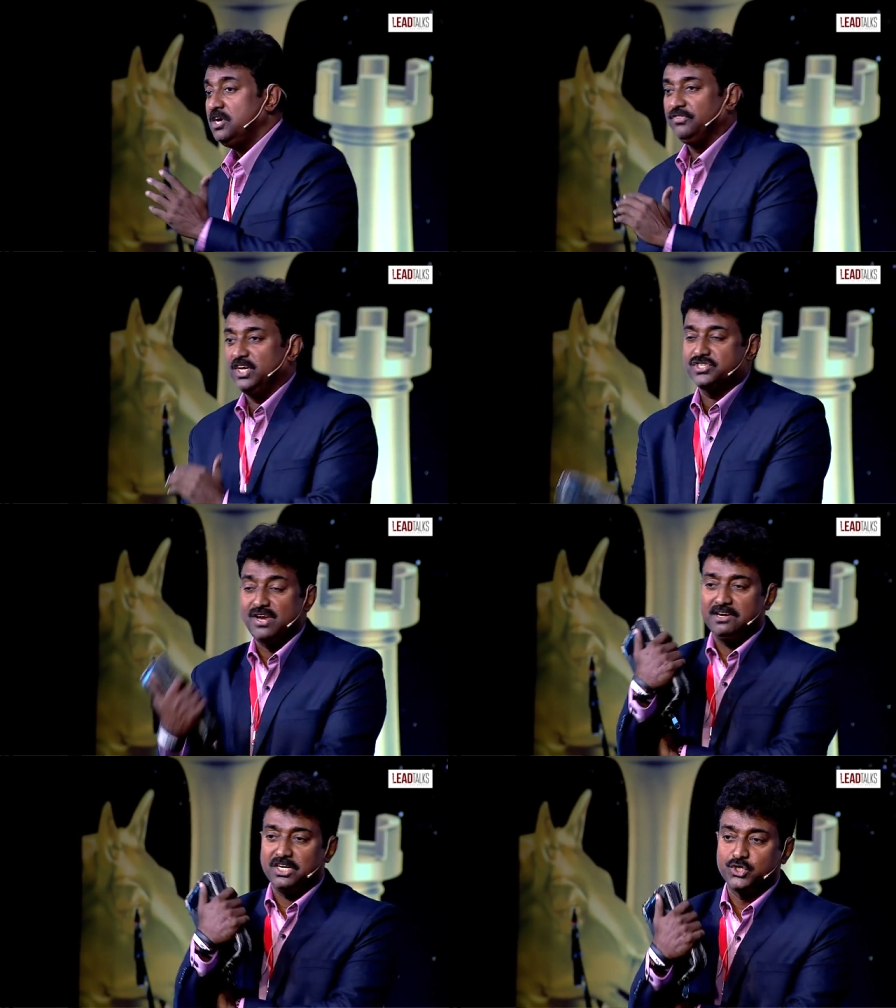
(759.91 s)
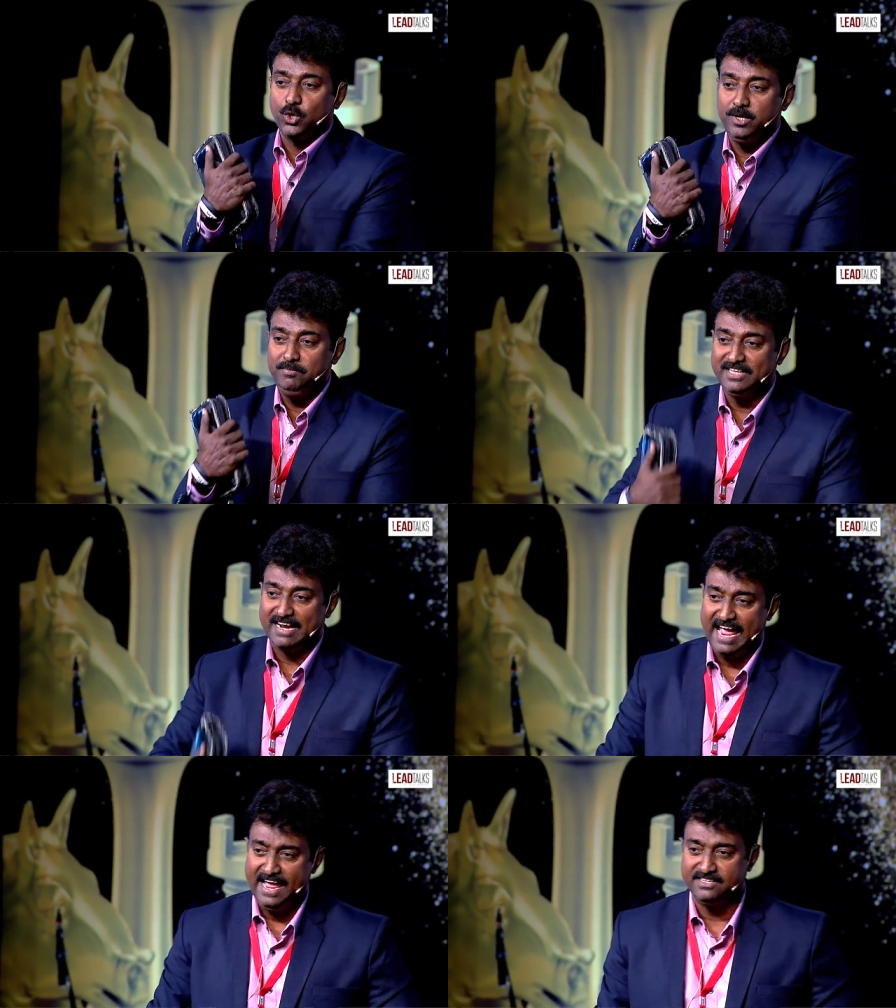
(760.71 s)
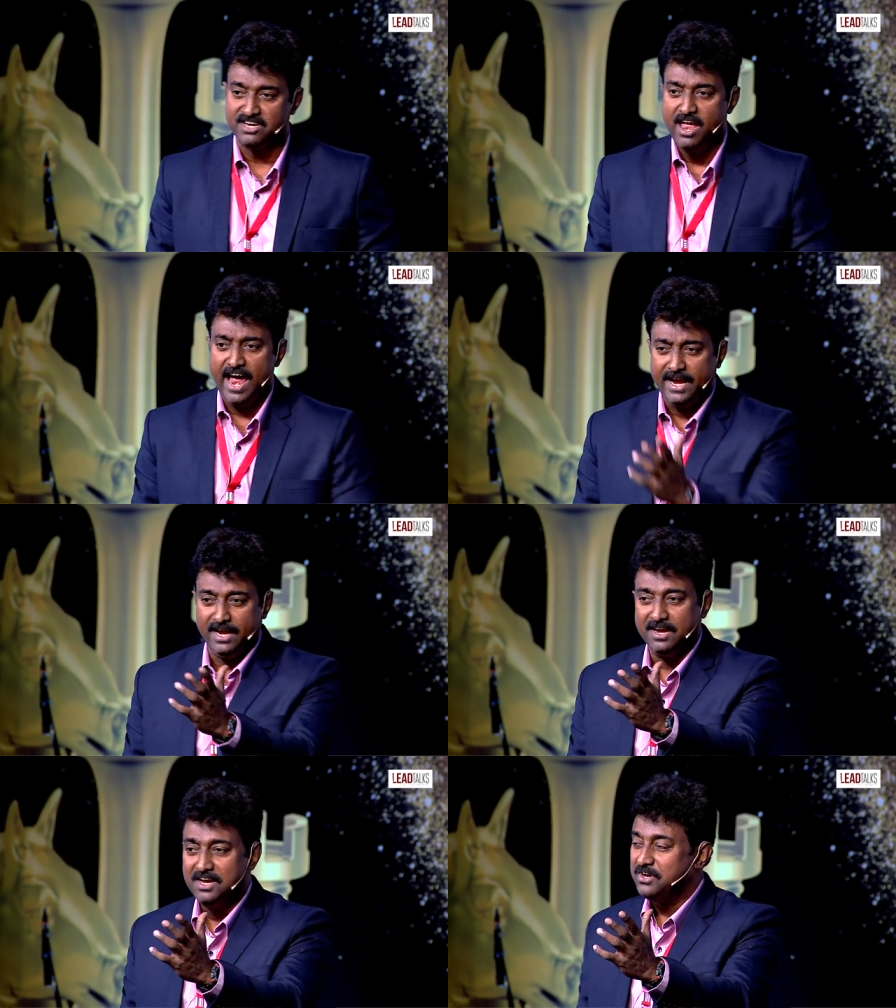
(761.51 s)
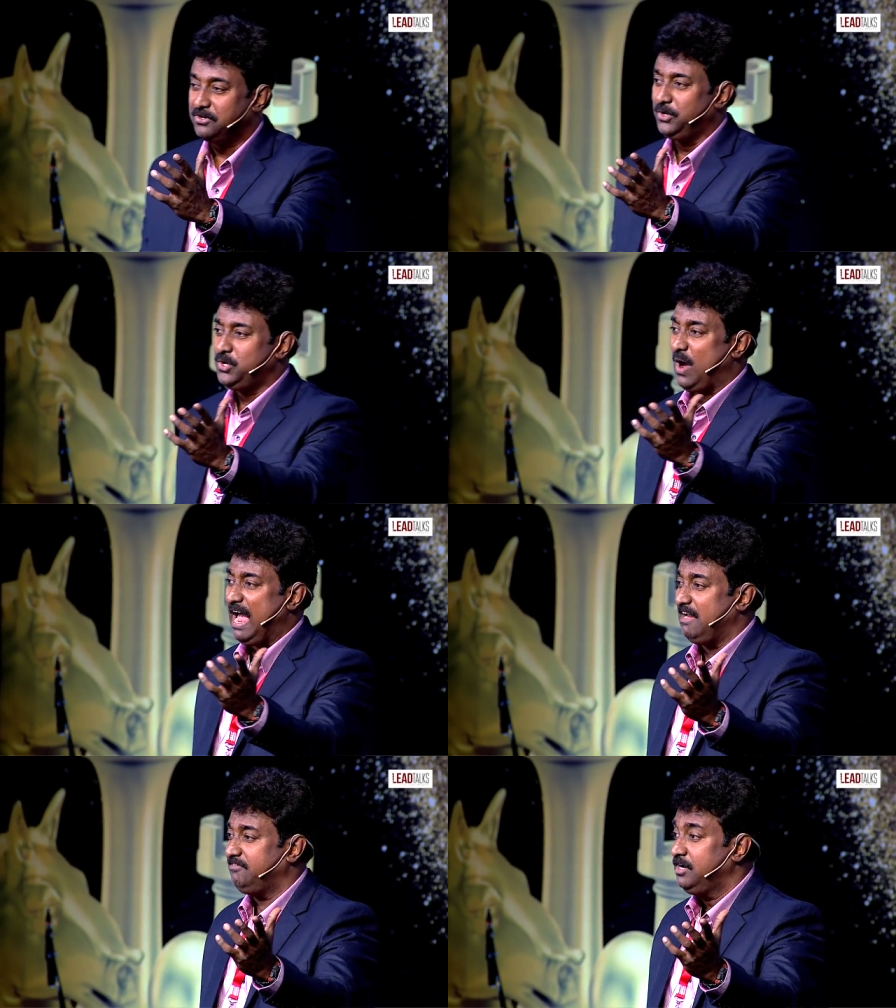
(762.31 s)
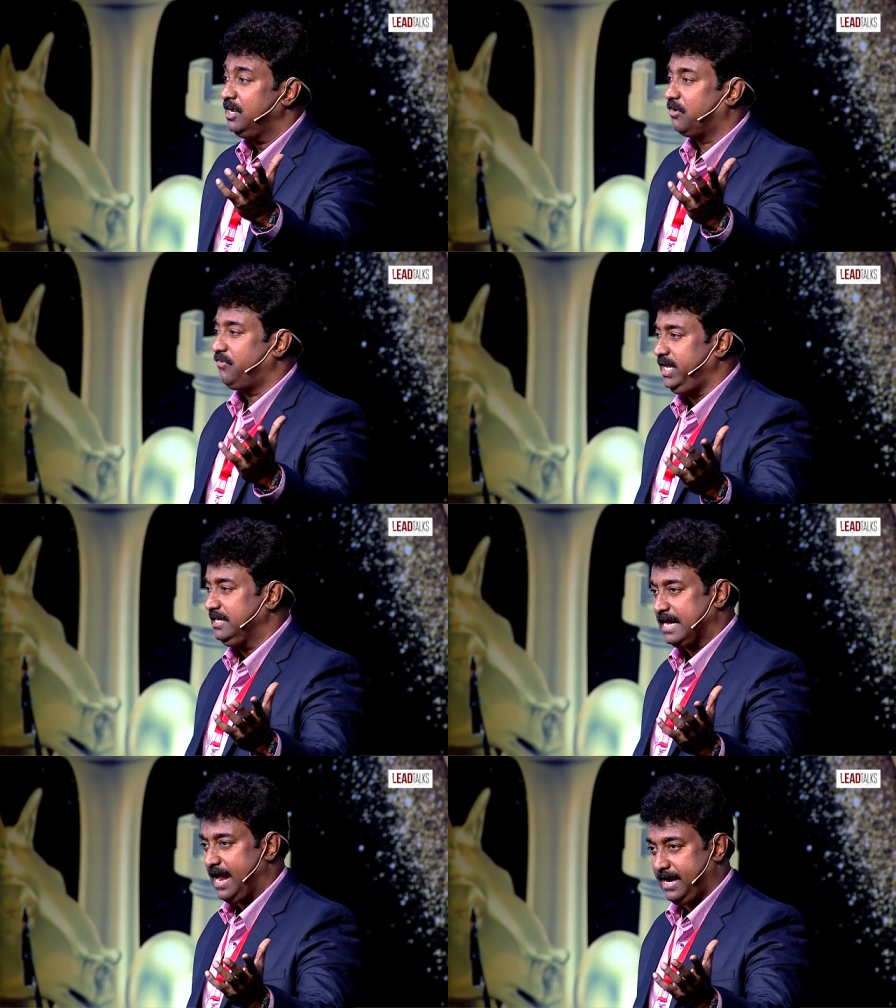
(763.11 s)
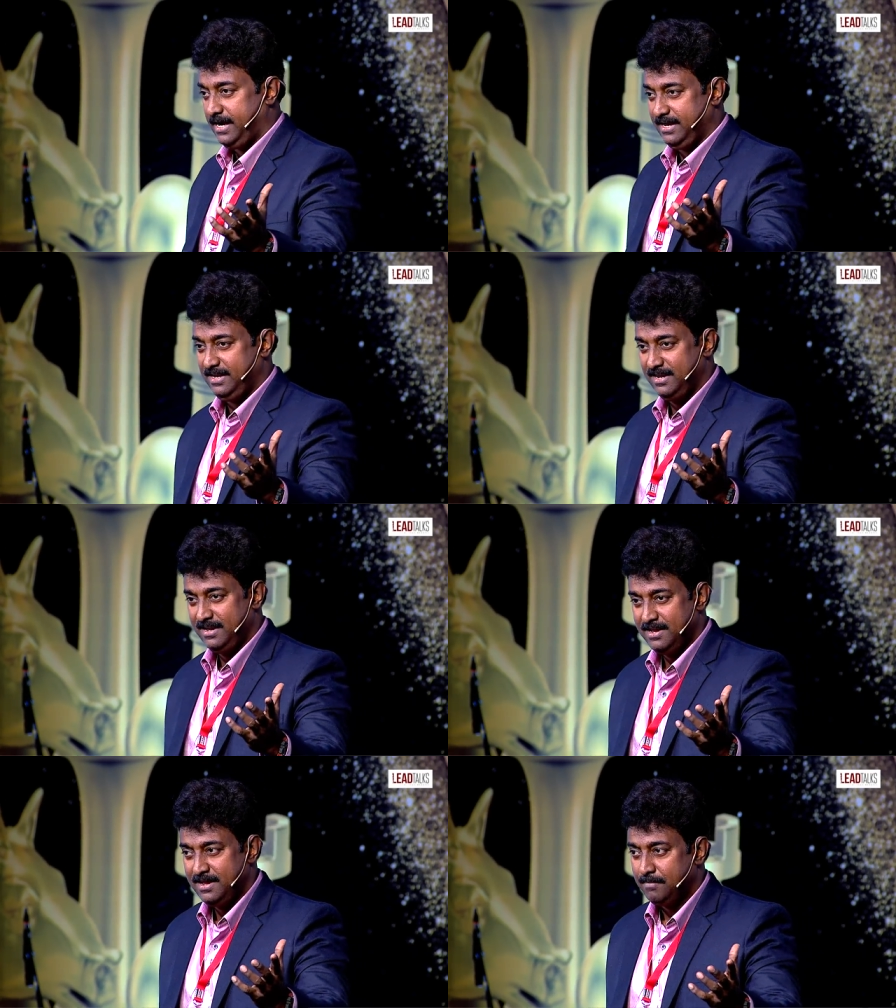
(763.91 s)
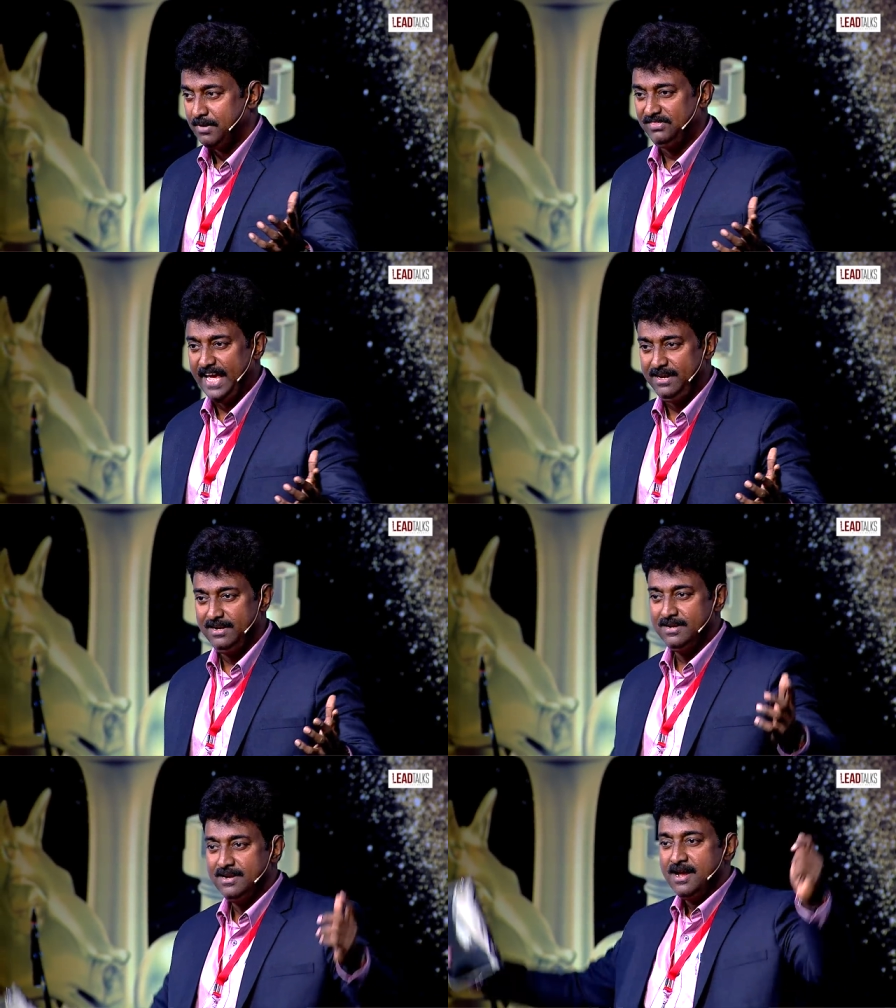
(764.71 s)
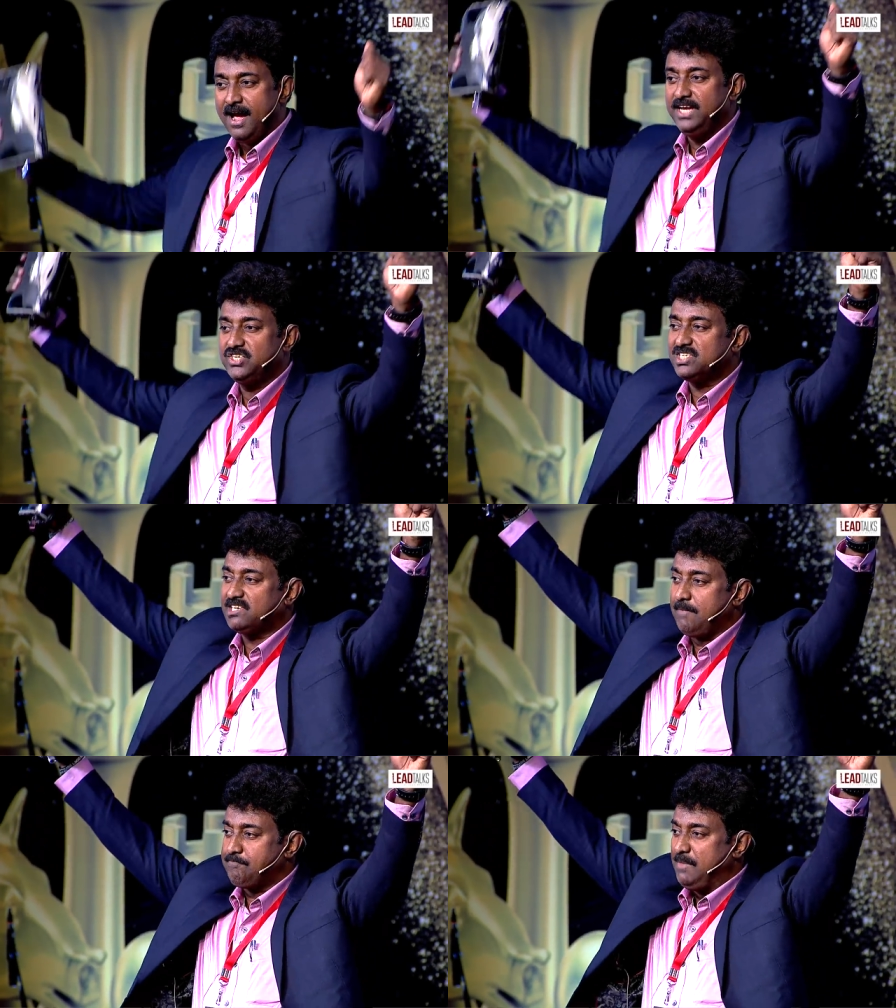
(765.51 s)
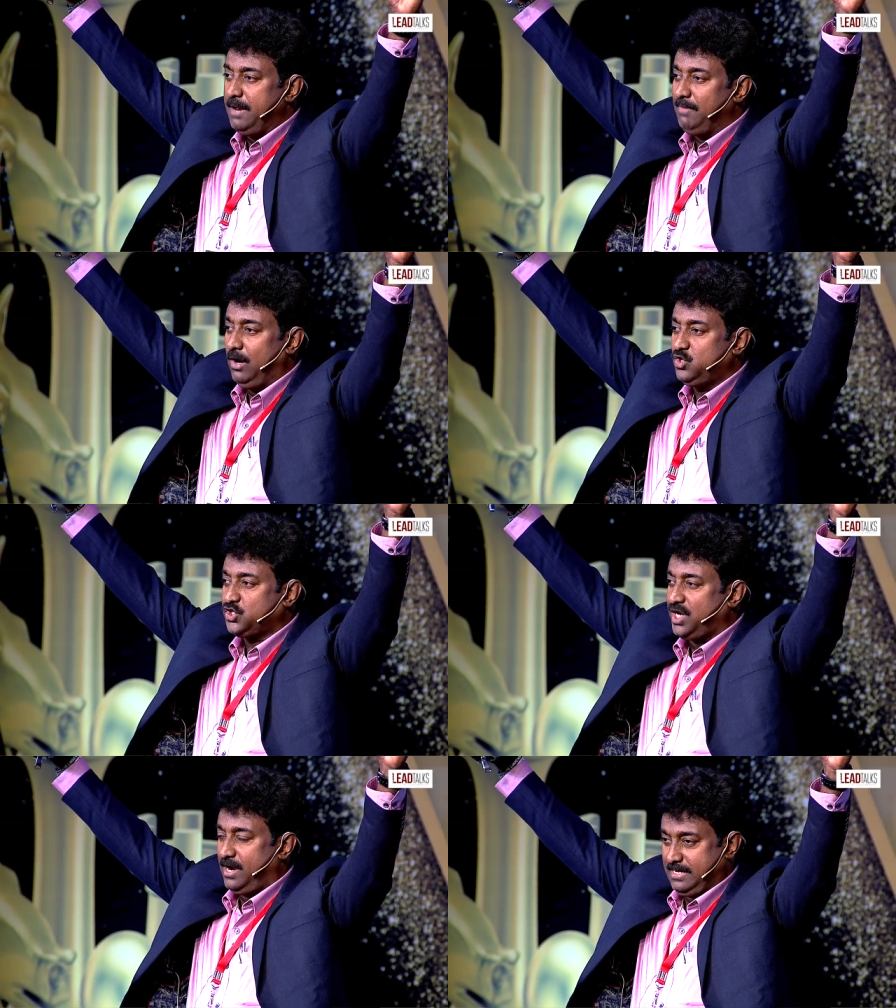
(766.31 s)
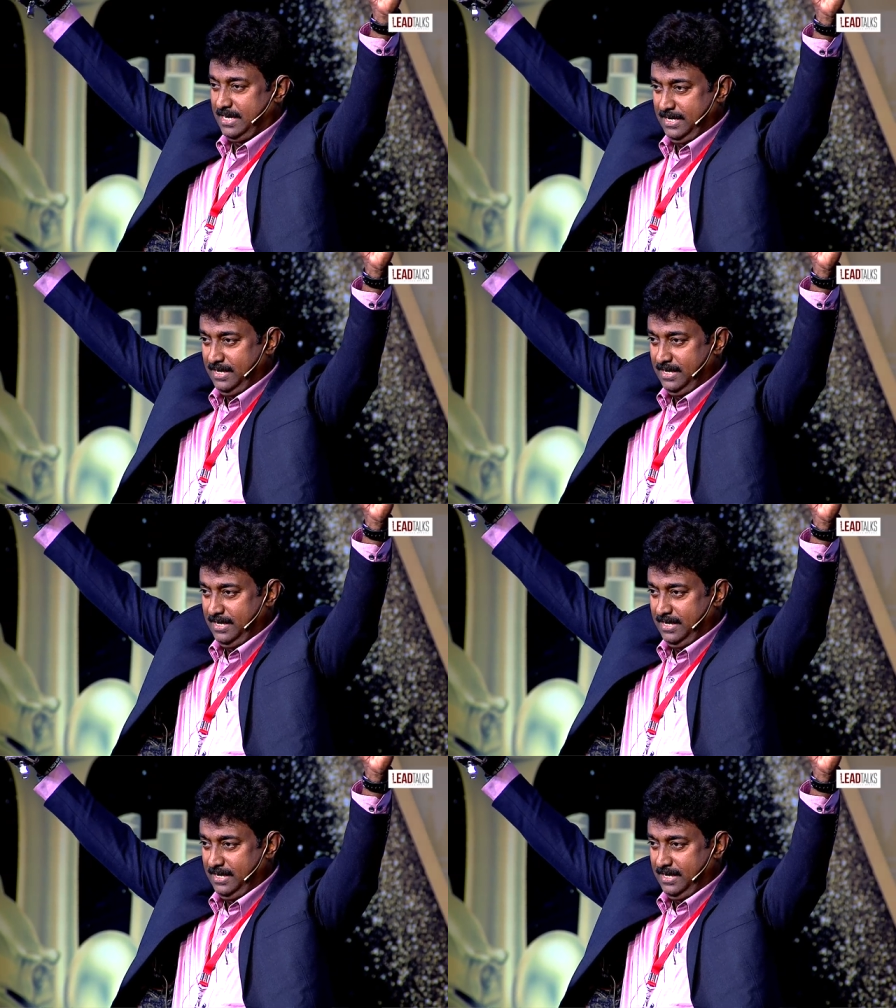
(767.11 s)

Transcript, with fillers: They started showing me their hands. Hey, do you have a green card? But then I just kept my mouth shut.